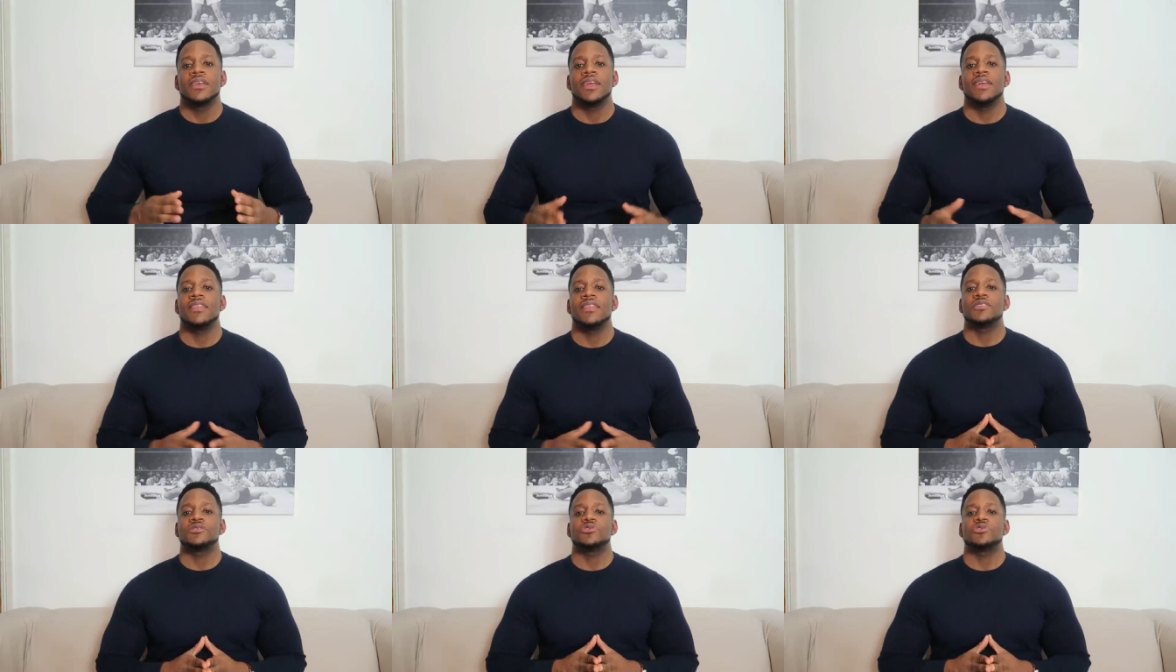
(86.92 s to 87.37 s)

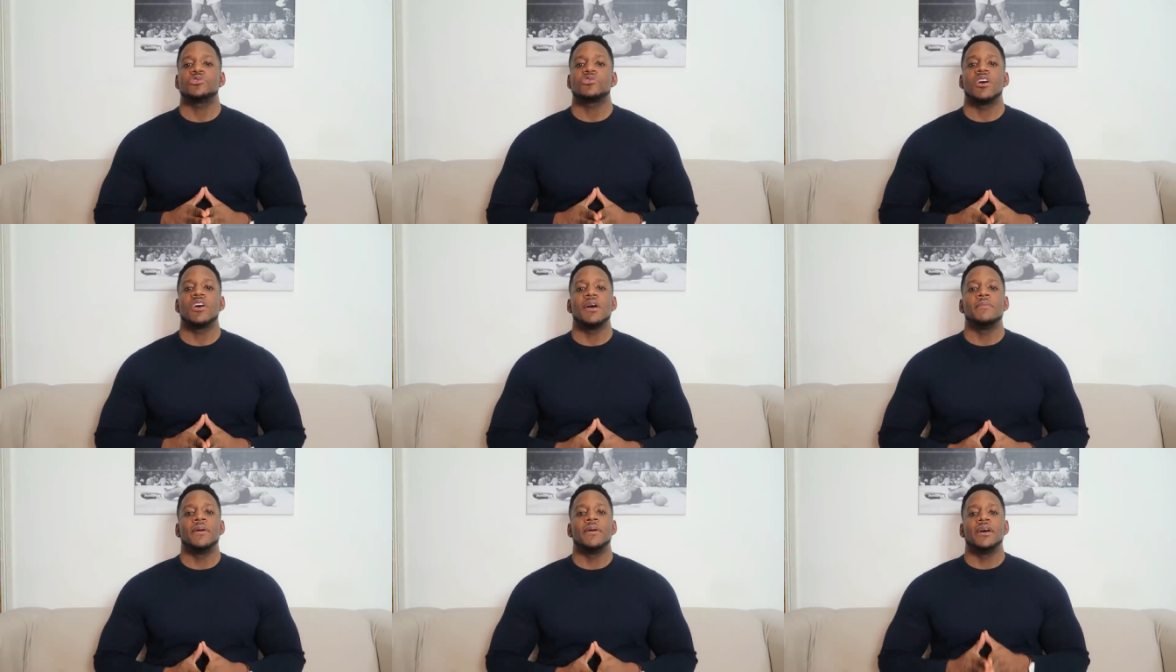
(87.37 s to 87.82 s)
hit that
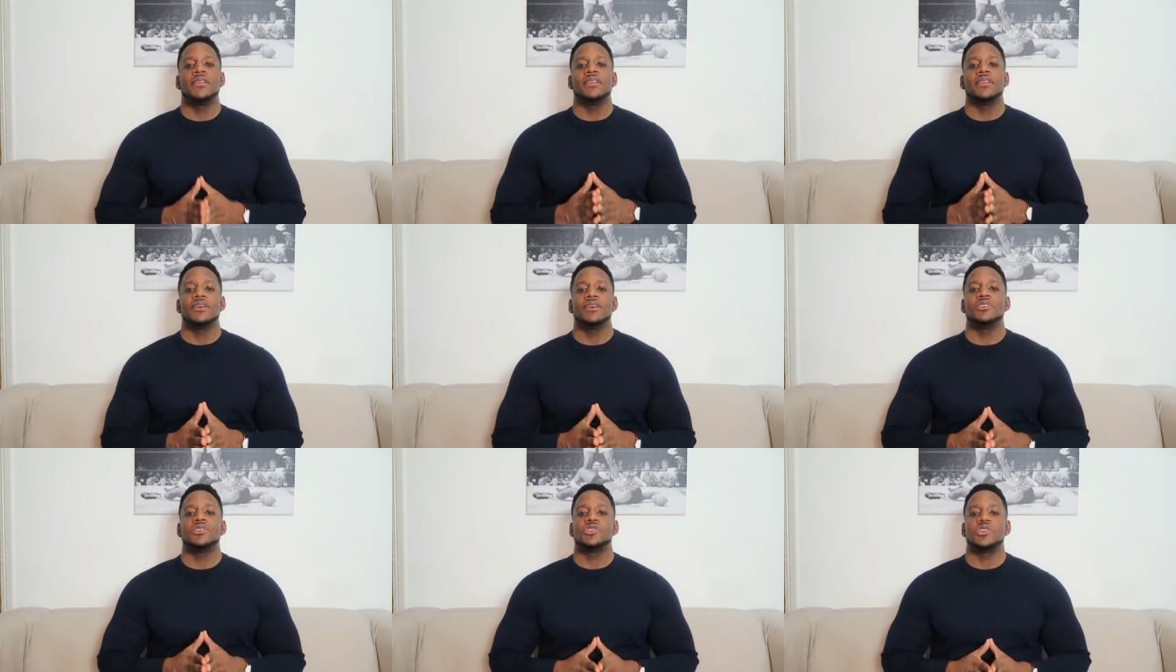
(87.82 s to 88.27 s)
subscribe
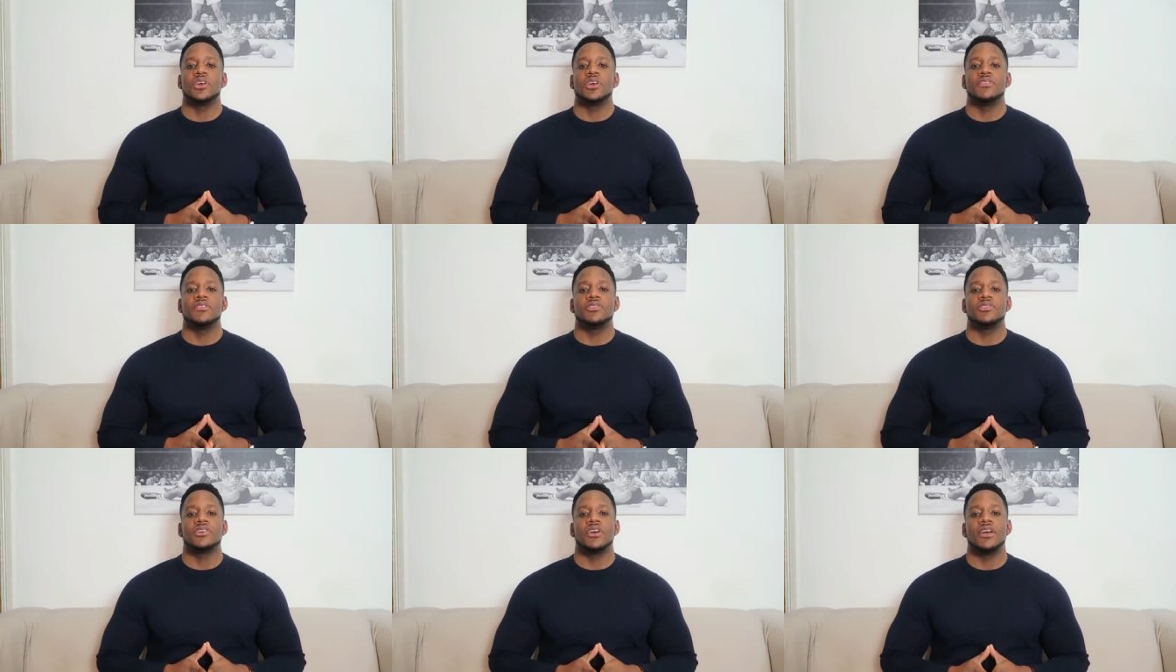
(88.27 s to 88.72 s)
button
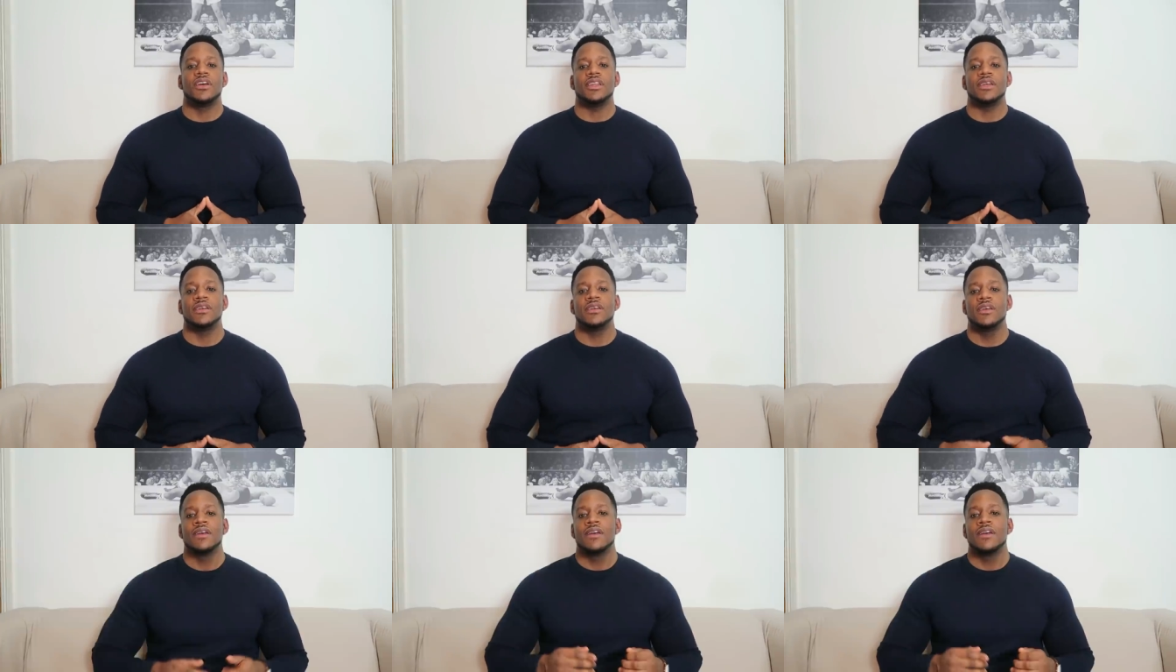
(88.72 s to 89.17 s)
during the
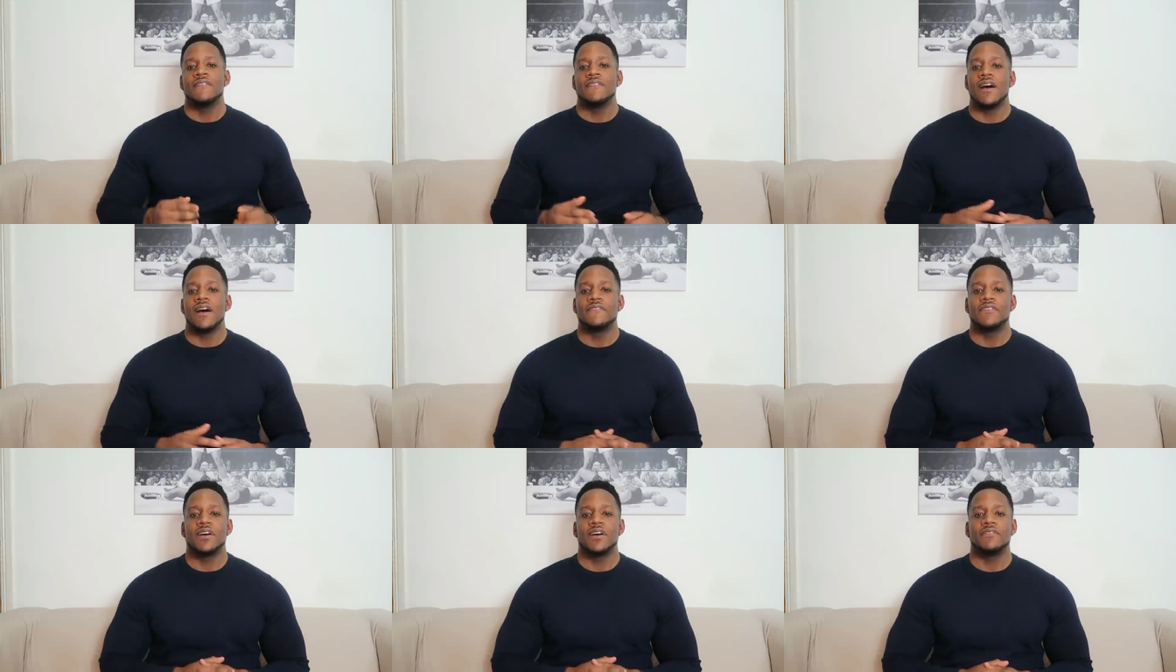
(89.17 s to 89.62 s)
journey.
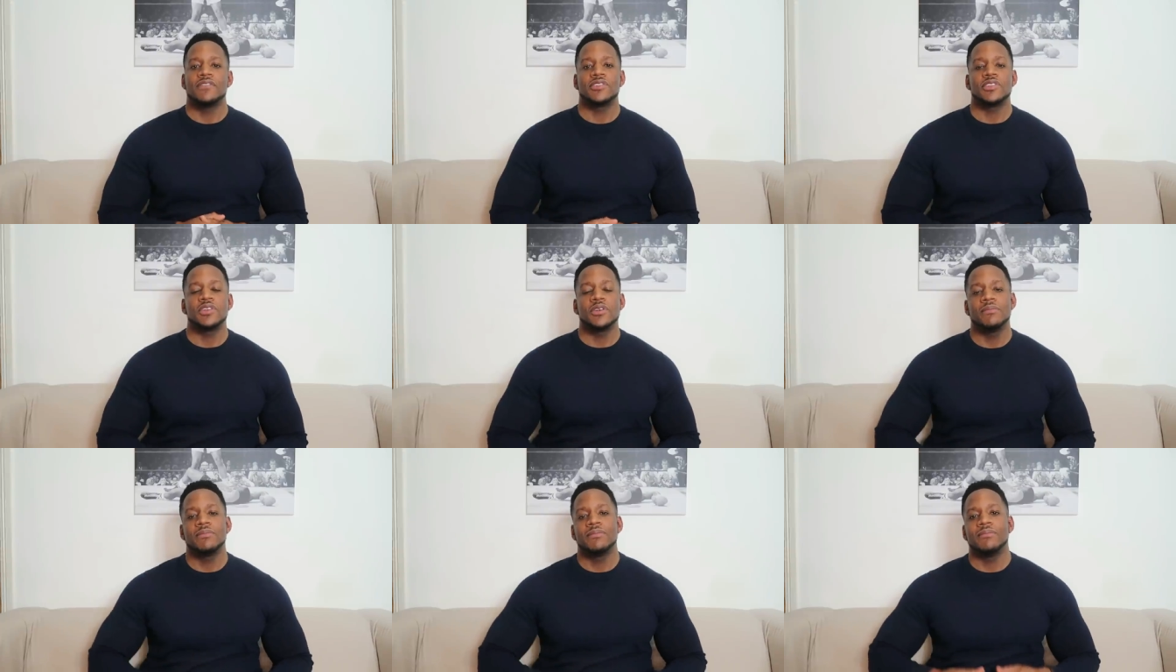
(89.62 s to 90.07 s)
Without further
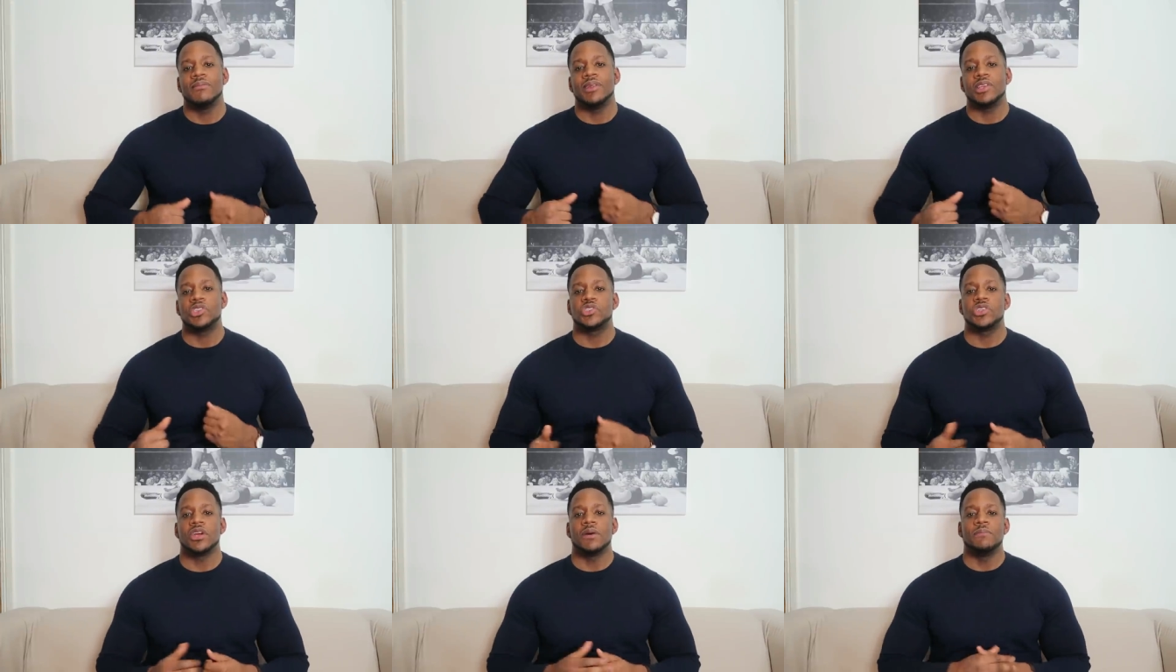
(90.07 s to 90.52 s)
ado,
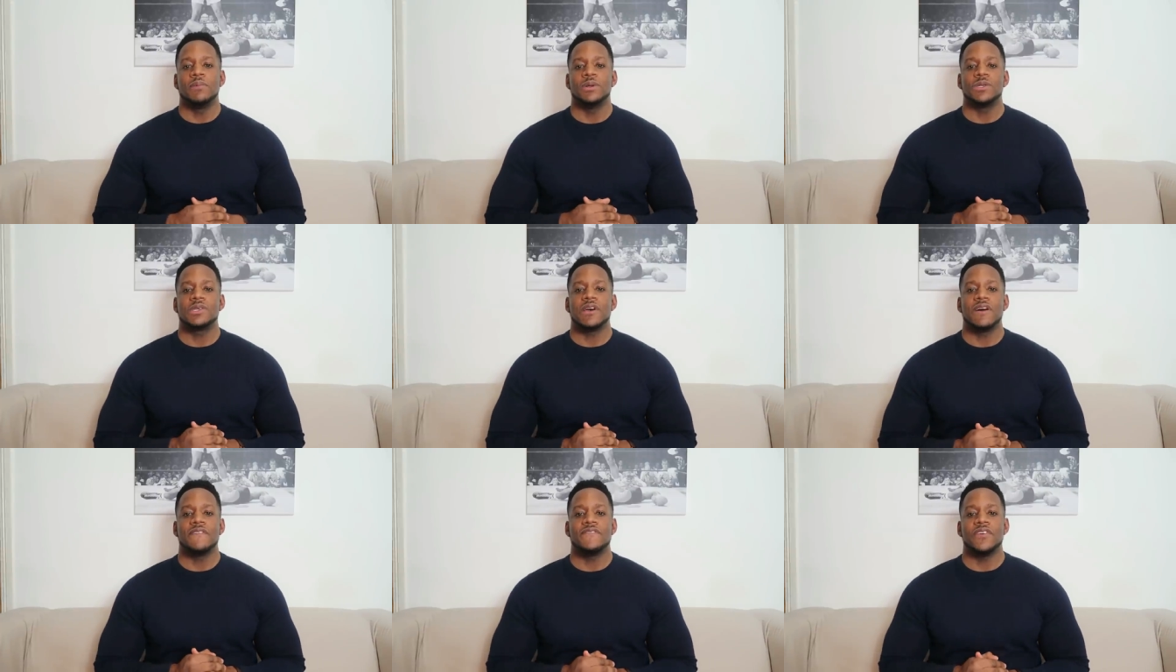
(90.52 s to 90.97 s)
let's jump
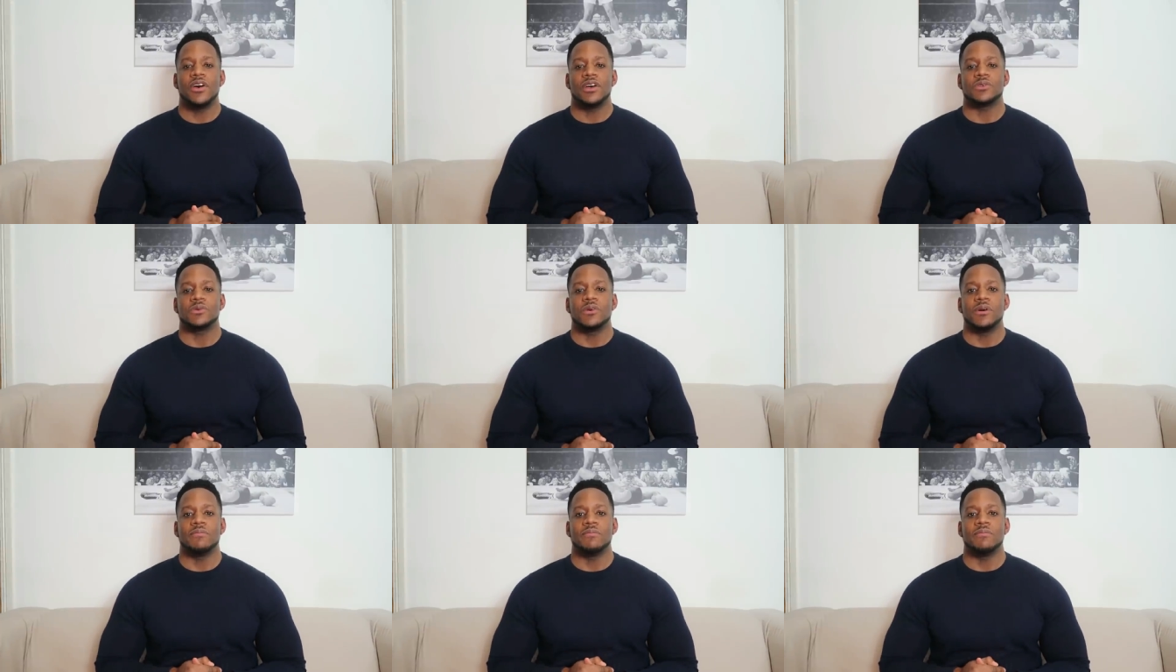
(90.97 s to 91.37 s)
into our first